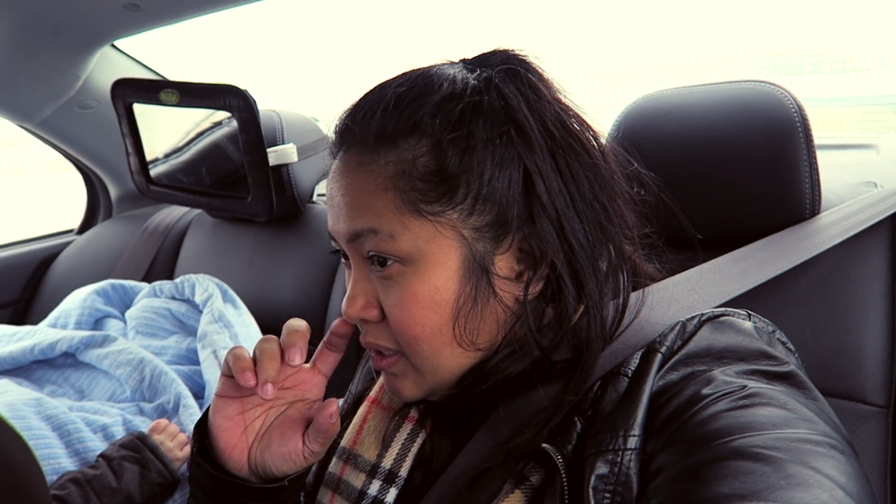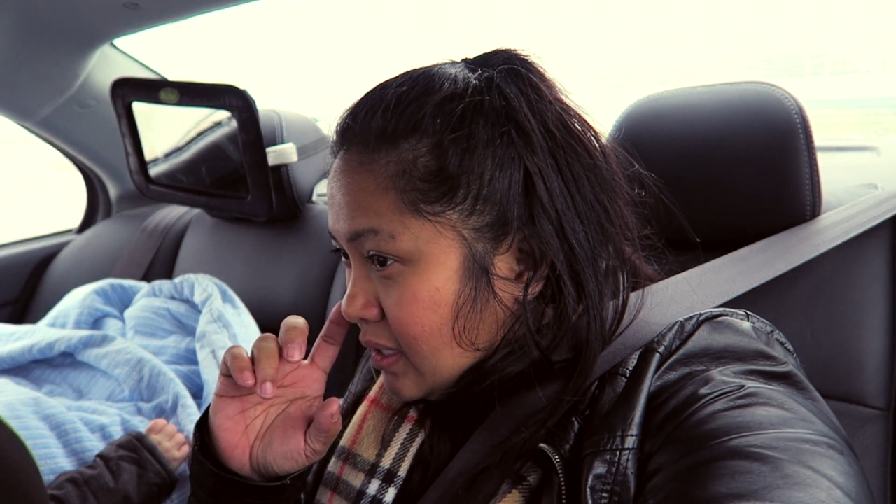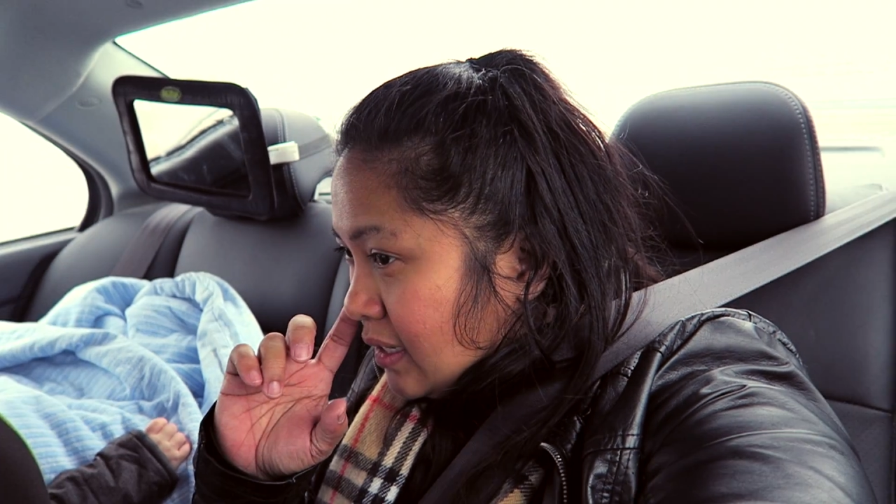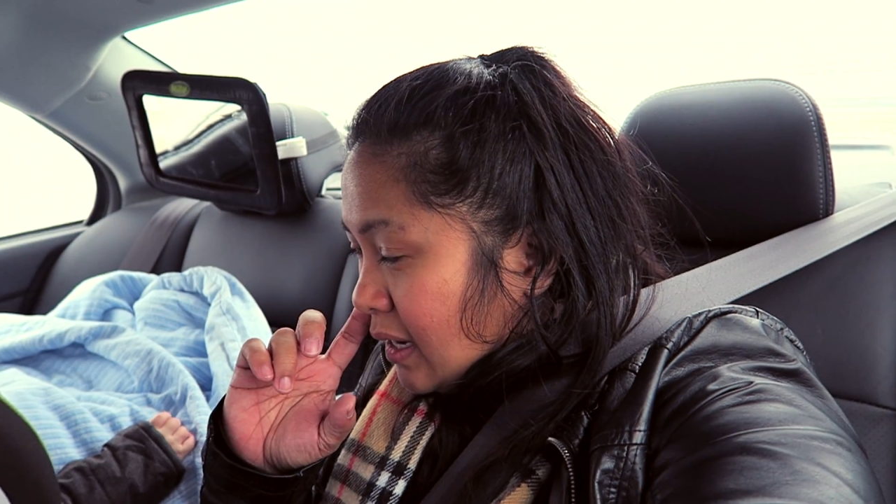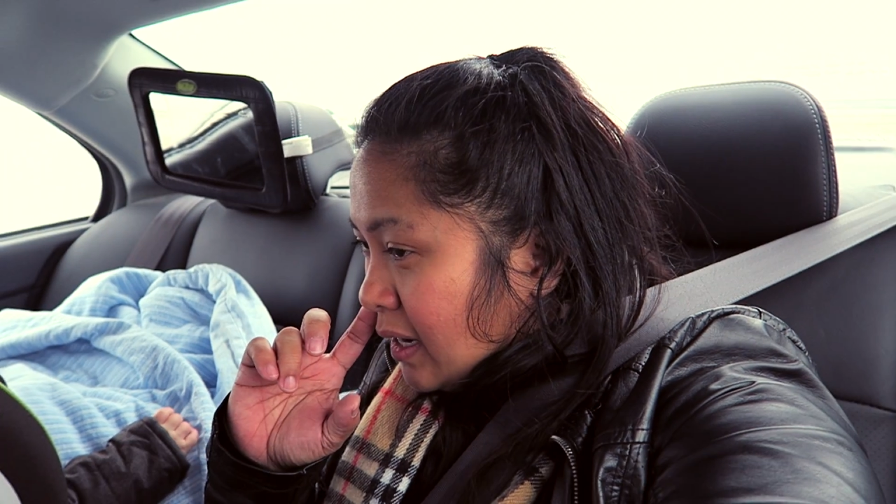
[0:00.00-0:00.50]

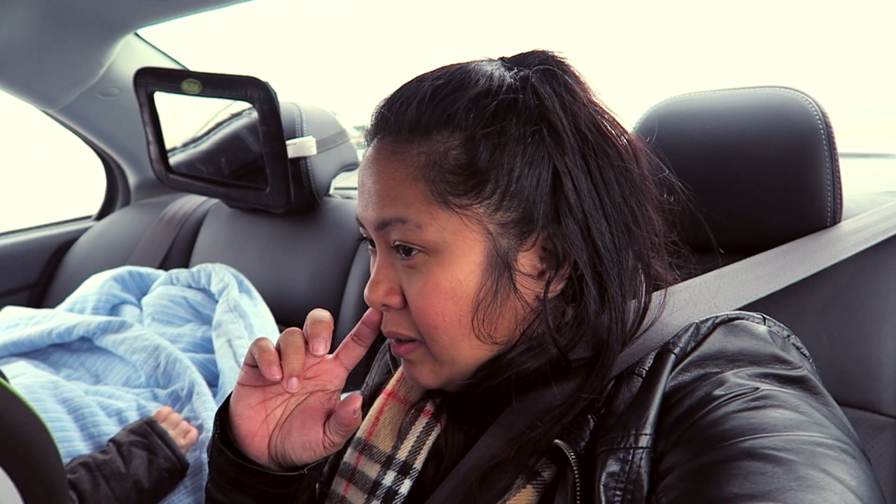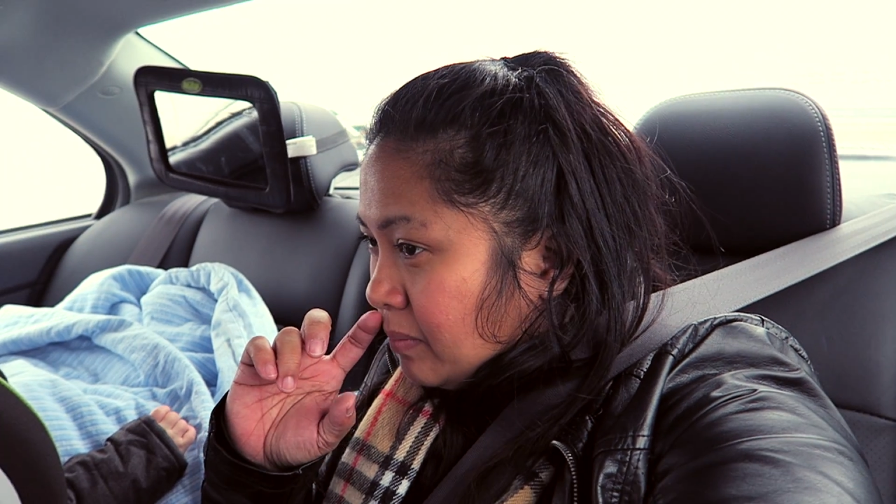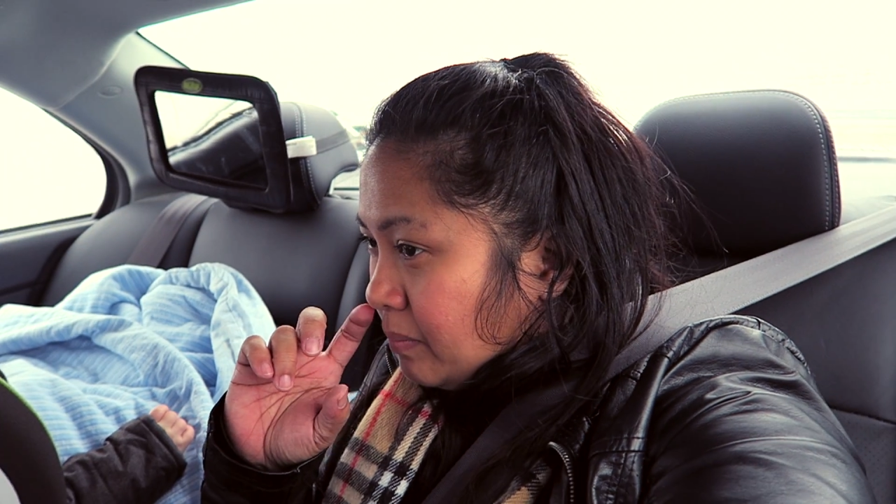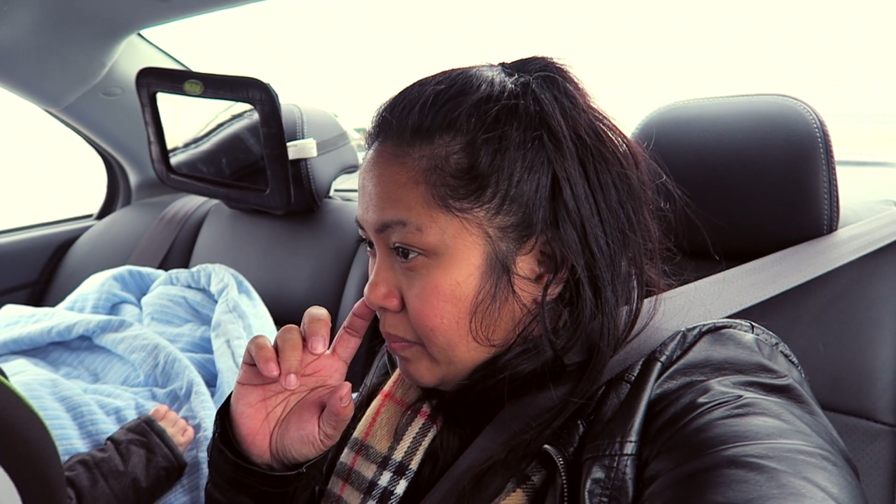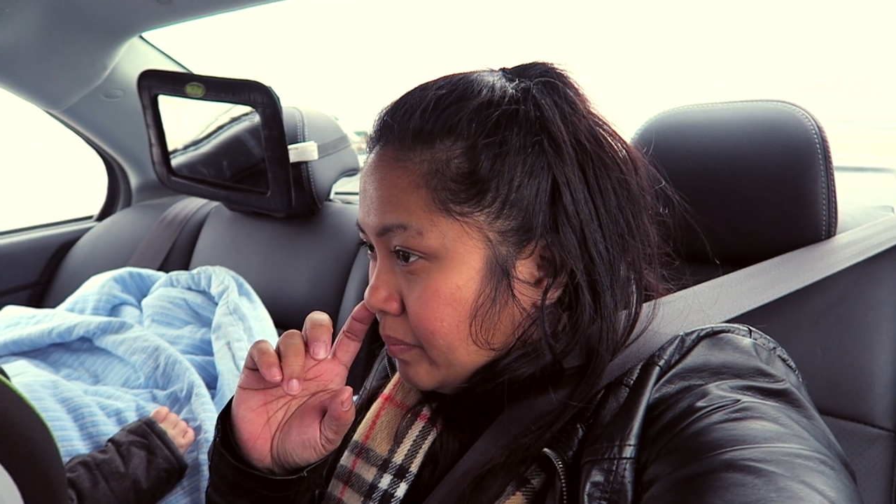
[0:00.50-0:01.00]
the
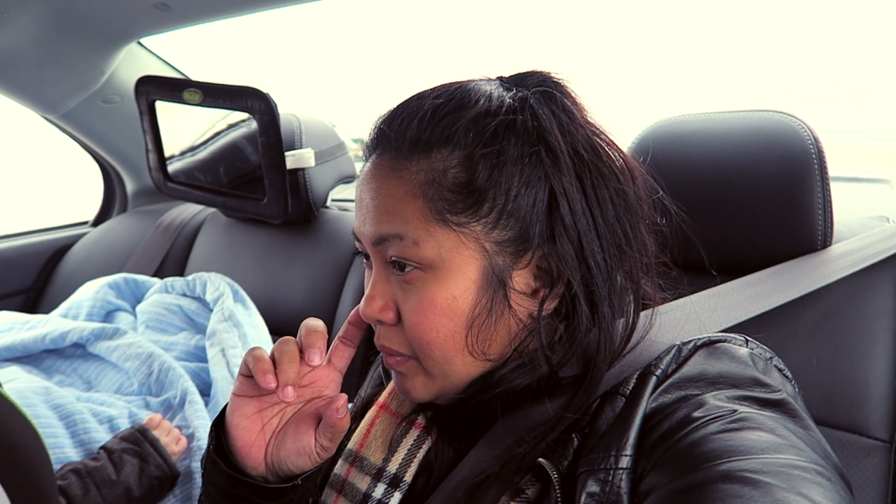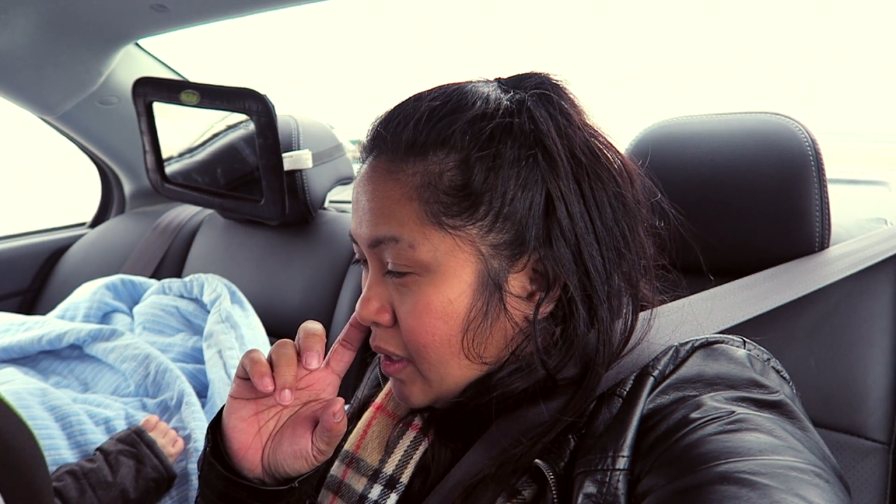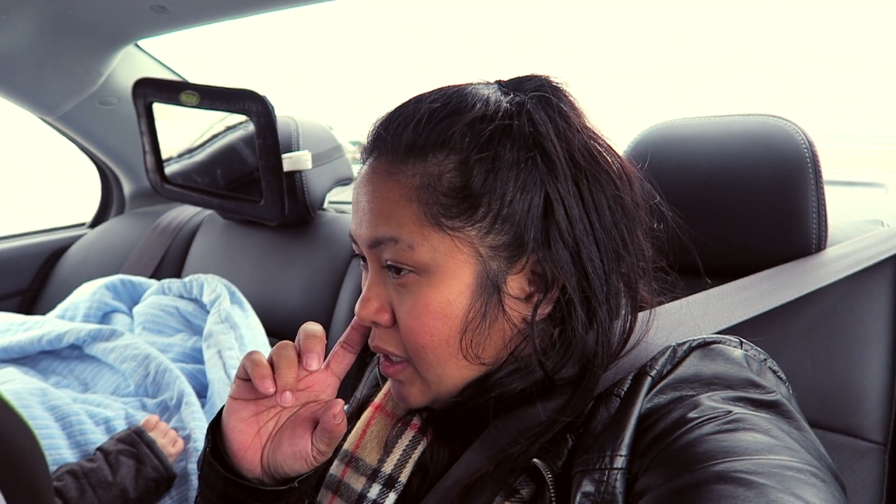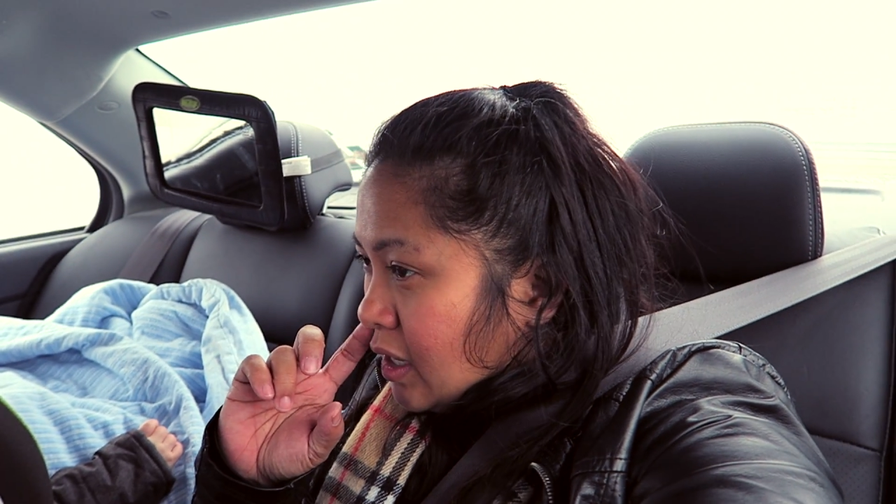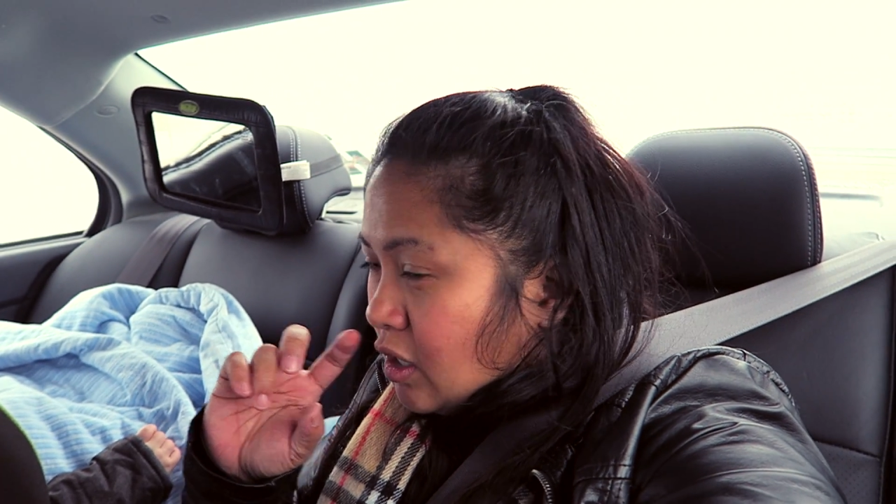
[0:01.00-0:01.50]

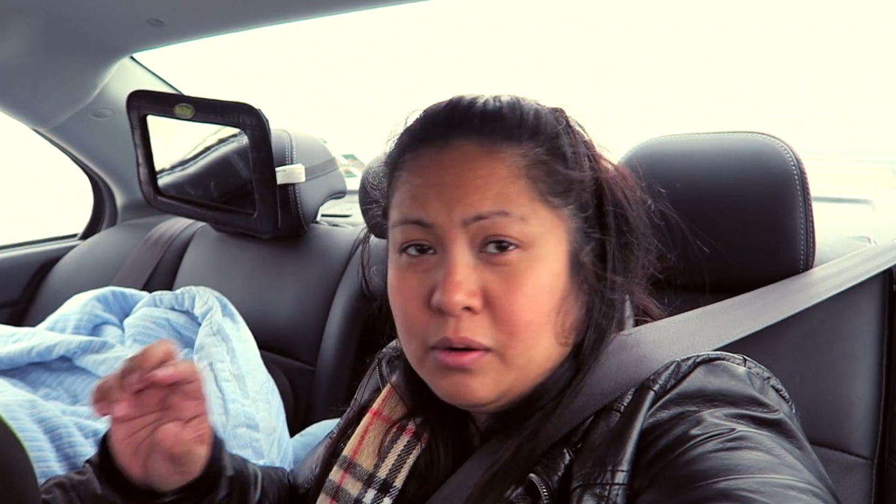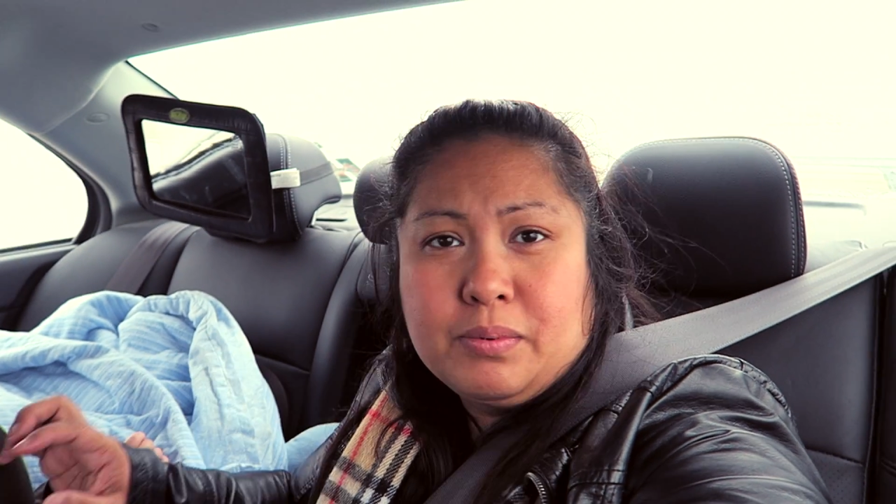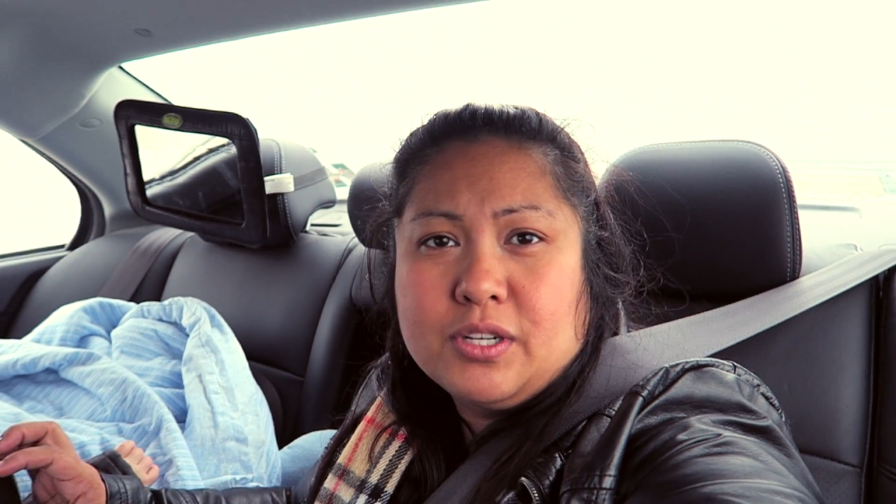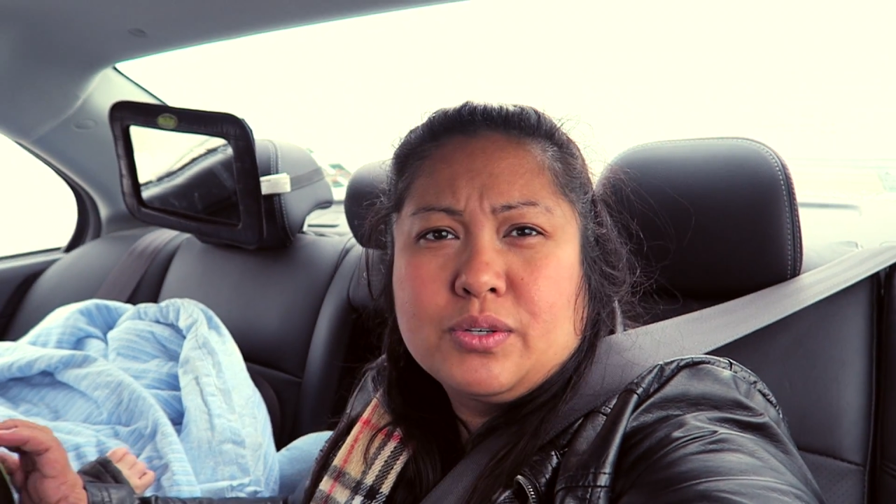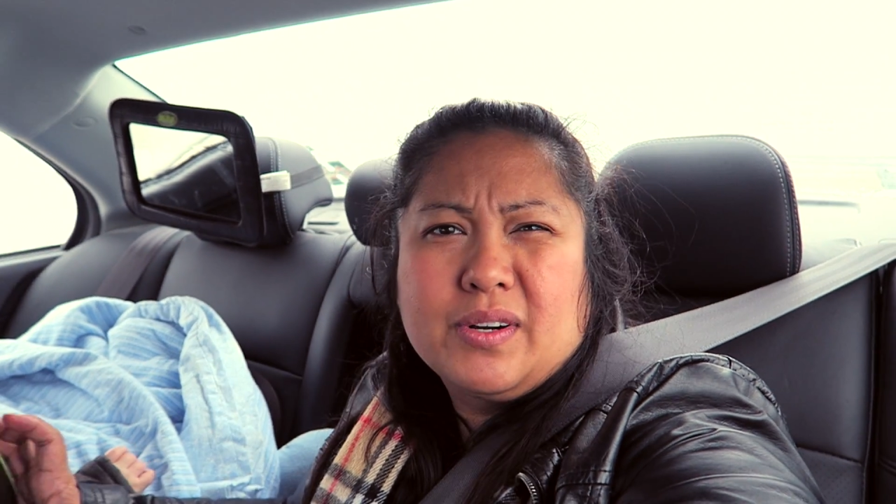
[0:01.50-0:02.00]

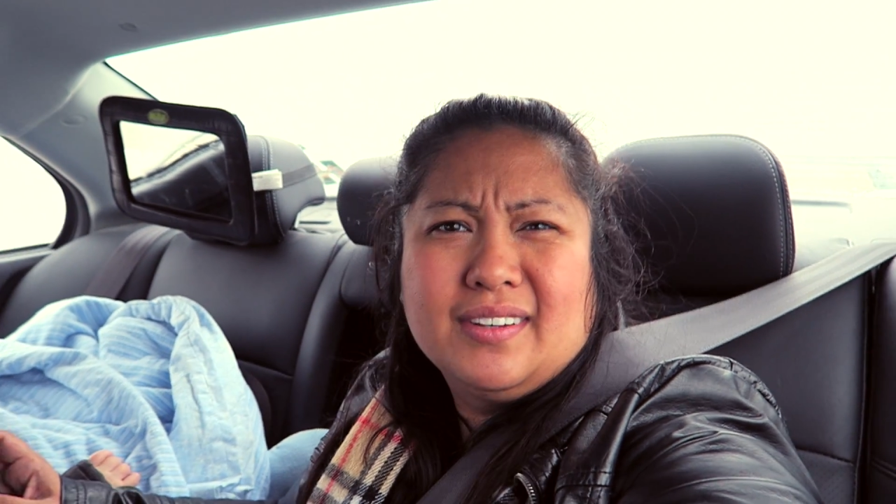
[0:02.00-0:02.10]
culprits were.